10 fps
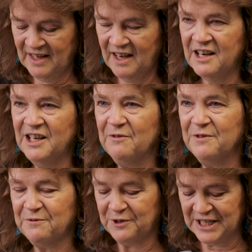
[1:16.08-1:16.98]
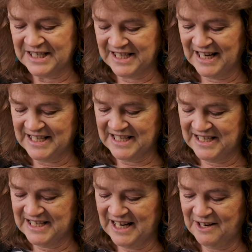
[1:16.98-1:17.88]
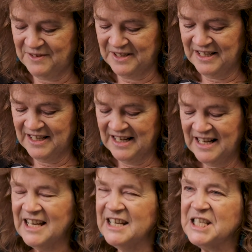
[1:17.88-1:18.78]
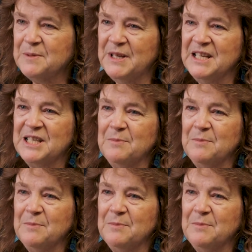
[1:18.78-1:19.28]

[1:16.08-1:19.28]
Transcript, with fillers: I love the phrase gazed into heaven. It speaks